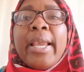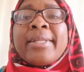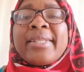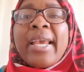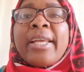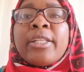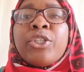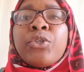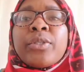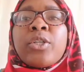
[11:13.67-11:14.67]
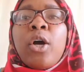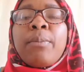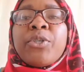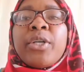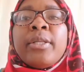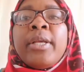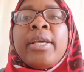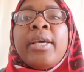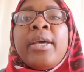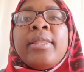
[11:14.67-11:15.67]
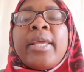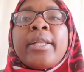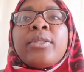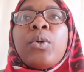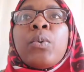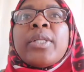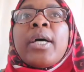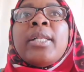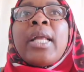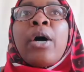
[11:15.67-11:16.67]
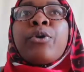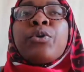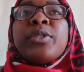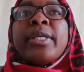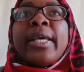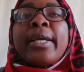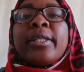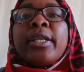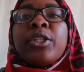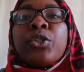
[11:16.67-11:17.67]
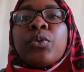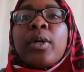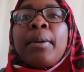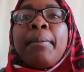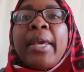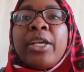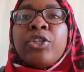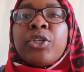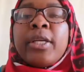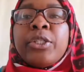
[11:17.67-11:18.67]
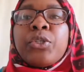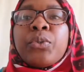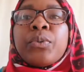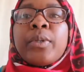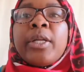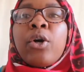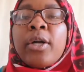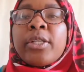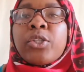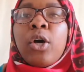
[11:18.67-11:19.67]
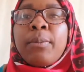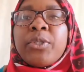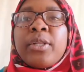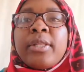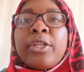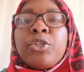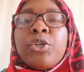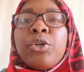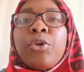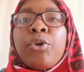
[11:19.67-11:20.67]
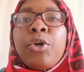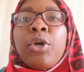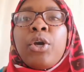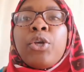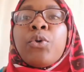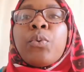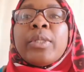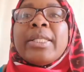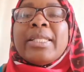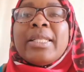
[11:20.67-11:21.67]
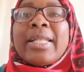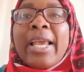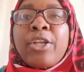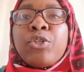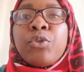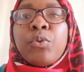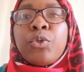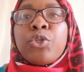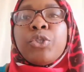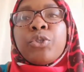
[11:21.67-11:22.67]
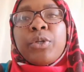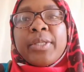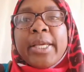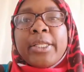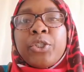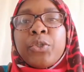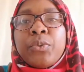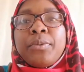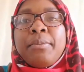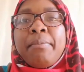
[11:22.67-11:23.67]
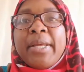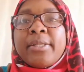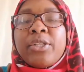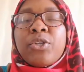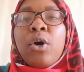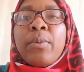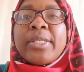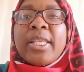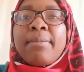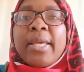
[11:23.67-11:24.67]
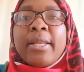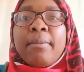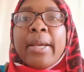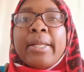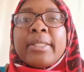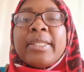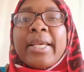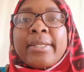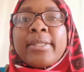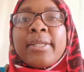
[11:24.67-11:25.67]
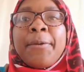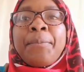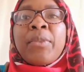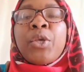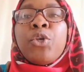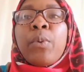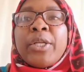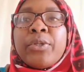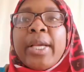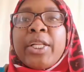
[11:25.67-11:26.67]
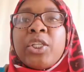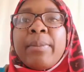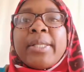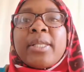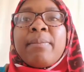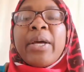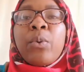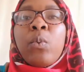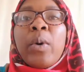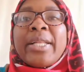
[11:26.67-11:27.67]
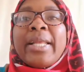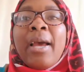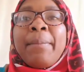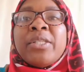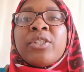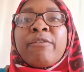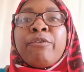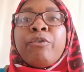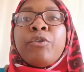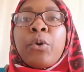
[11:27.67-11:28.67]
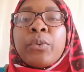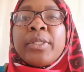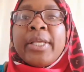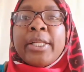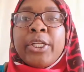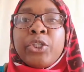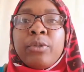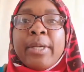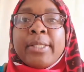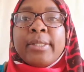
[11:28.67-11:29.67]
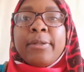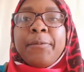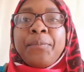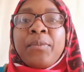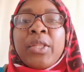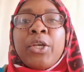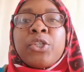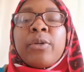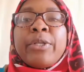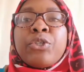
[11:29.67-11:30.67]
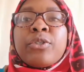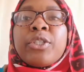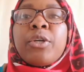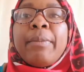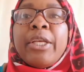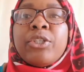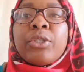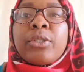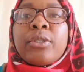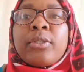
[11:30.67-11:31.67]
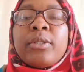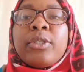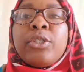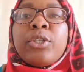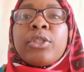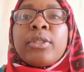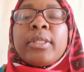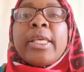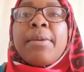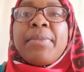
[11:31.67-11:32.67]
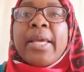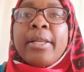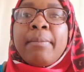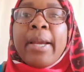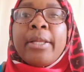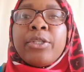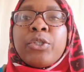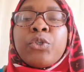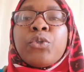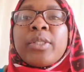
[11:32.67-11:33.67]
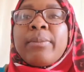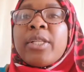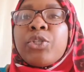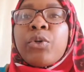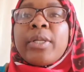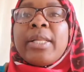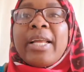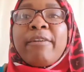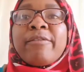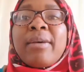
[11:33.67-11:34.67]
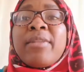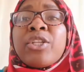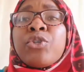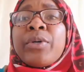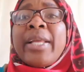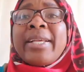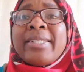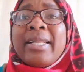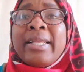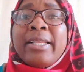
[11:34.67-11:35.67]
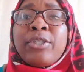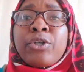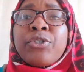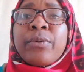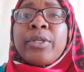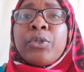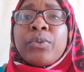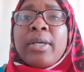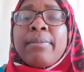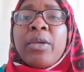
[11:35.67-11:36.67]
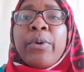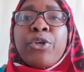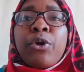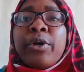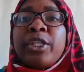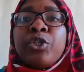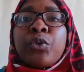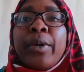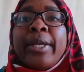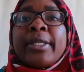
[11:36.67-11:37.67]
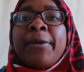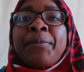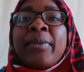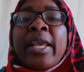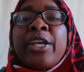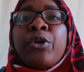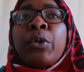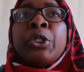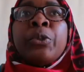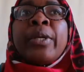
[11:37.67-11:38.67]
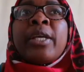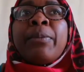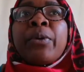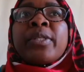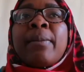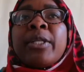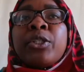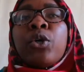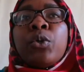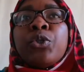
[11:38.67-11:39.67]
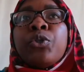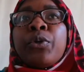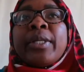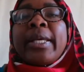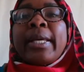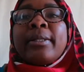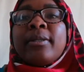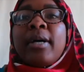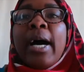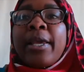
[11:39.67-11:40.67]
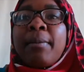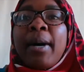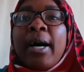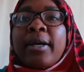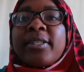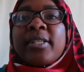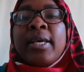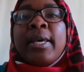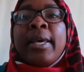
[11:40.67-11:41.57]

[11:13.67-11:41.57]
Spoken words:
And secondly, choose an option that would allow you to get into a major, into an honors option that you would like to do should you not get into medicine. So always keep that in mind. Yes, you want to get into medicine, but what happens if you don't get into medicine? So when choosing your majors, just keep that in mind. You know, choose something that you're going to love, something that you're going to excel in, because you don't want to do something where you're going to enjoy it and you're only doing it because somebody told you you're going to get higher marks